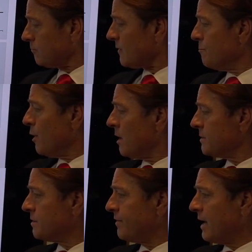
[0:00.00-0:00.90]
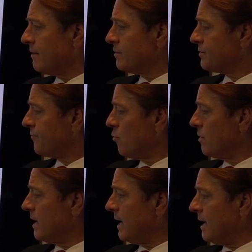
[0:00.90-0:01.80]
bonds have averaged
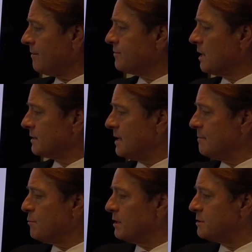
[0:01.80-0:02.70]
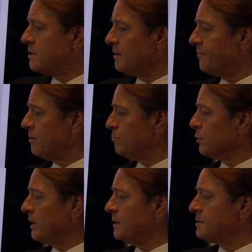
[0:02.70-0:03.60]
4.5, not that much different.
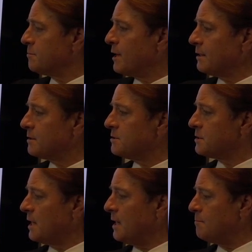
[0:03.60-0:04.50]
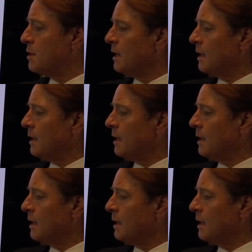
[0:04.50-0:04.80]
Blends about the same.